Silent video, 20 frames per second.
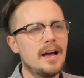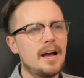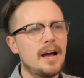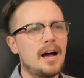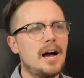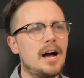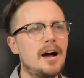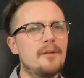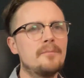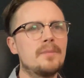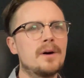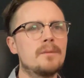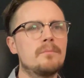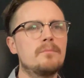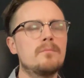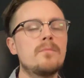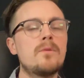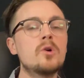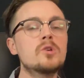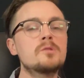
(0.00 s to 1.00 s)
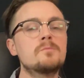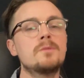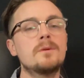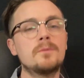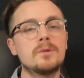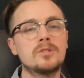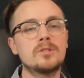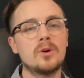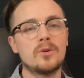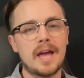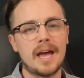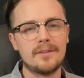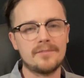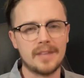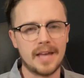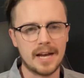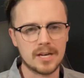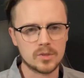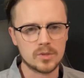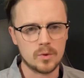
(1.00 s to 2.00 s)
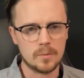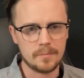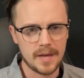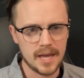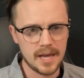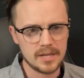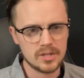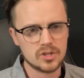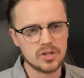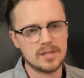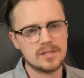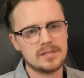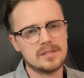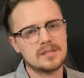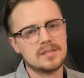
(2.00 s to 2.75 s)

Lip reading: But most people don't have the actual patience